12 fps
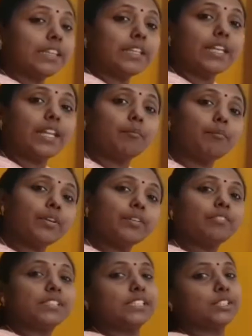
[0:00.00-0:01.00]
The number
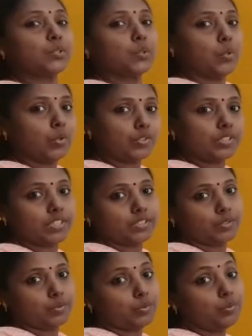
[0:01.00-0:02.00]
which is closer
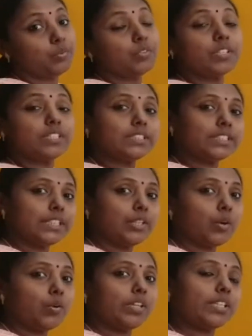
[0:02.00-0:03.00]
to
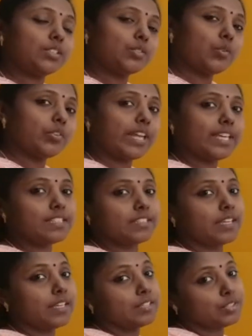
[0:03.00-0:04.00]
0 is known as
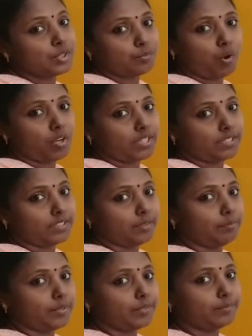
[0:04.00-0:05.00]
smaller
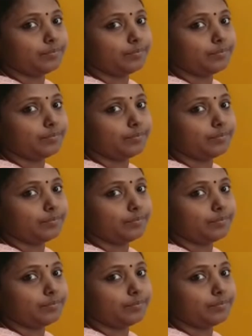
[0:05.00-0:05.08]
number.